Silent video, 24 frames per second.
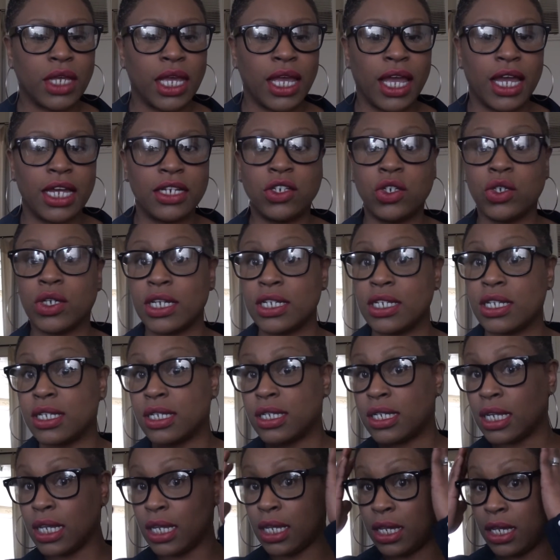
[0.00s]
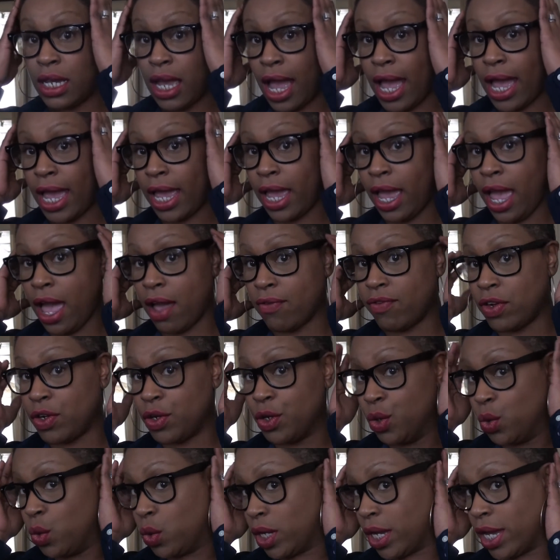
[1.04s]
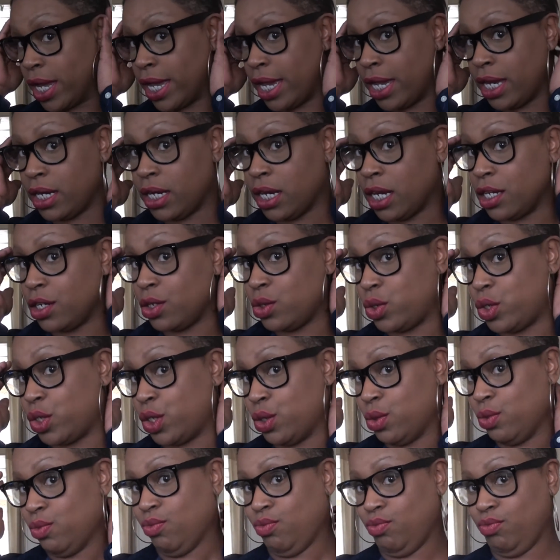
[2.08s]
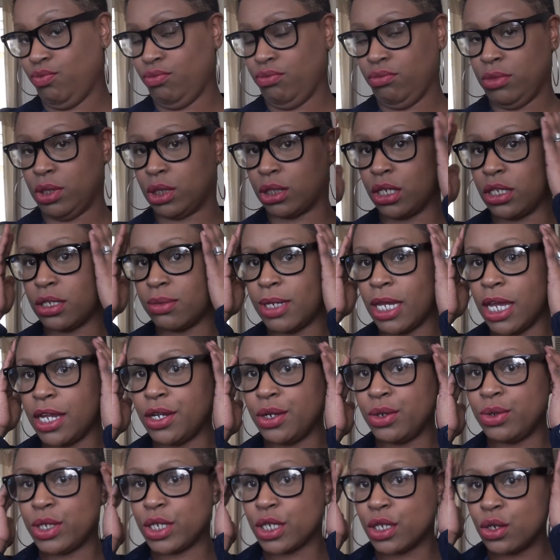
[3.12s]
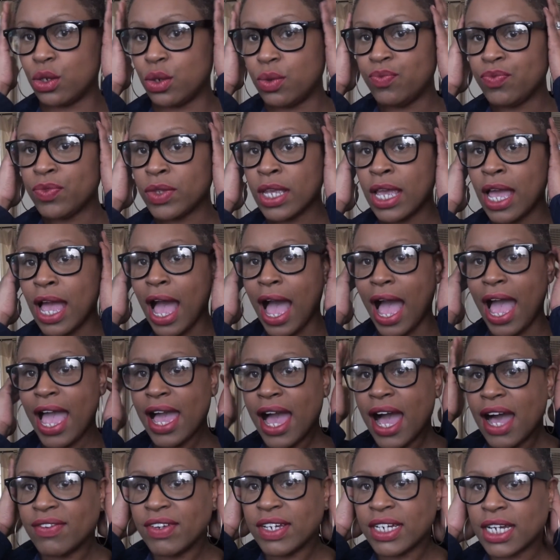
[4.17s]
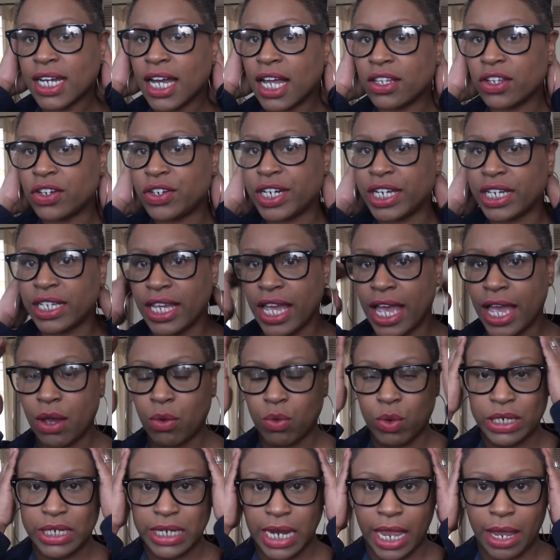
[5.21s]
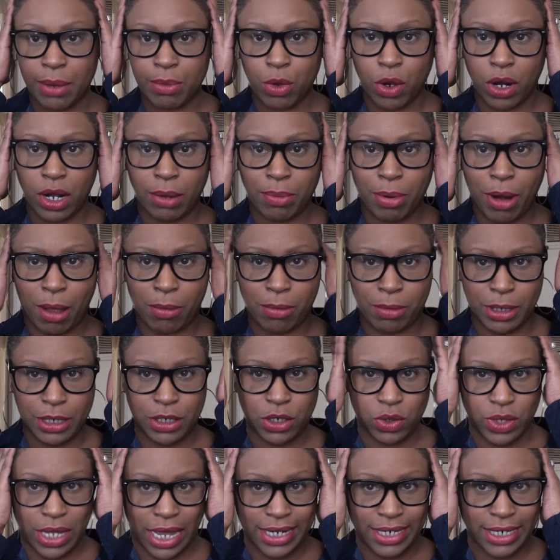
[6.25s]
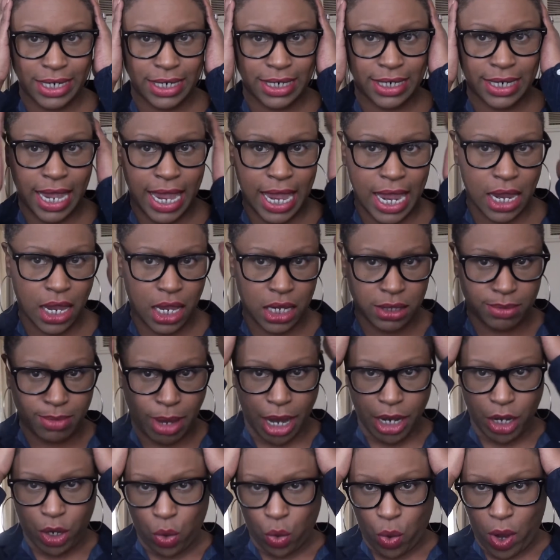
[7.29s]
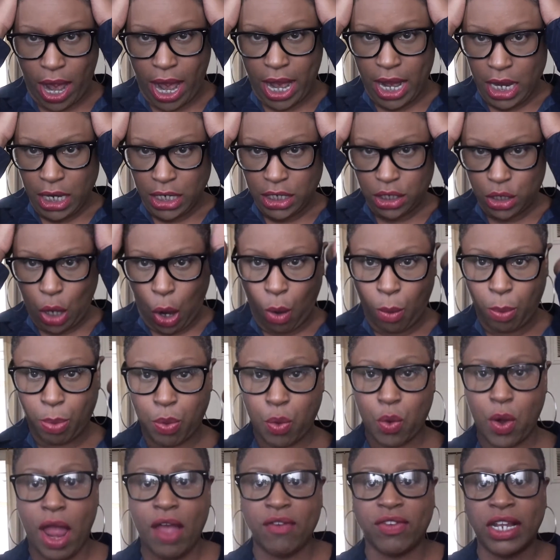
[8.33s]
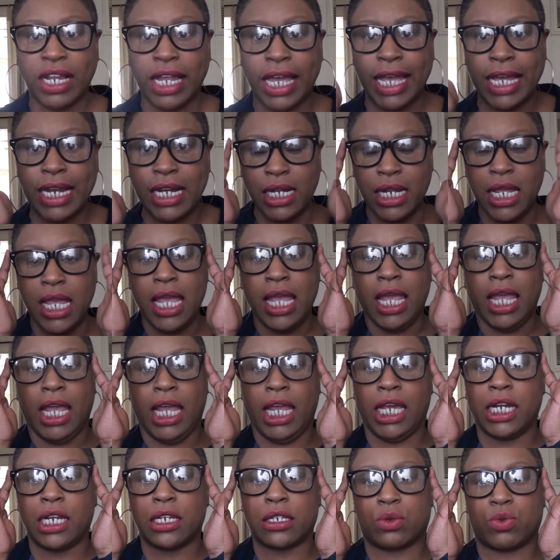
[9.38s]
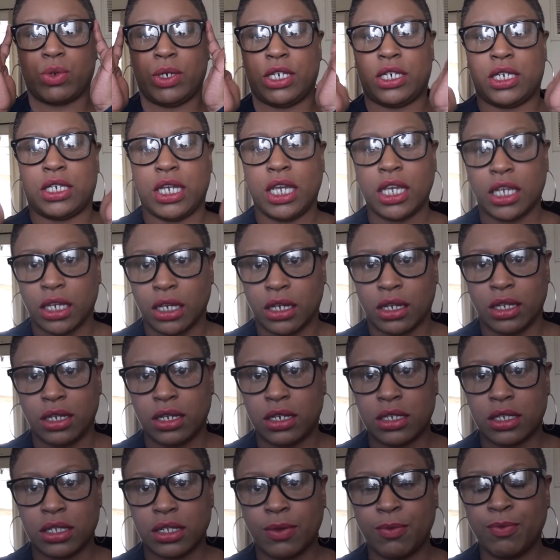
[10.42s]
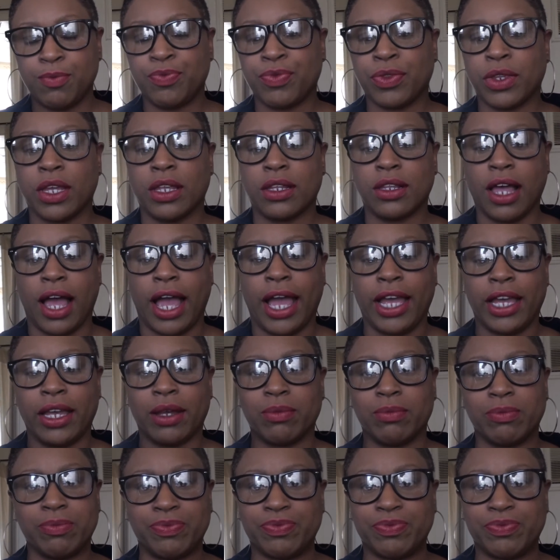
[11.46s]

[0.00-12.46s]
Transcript: as you can see, I have a new cut, a new do, excuse me, a new do. I haven't colored it yet, which I am going to probably do that today, because my gray is so prevalent. It is ridiculous, like,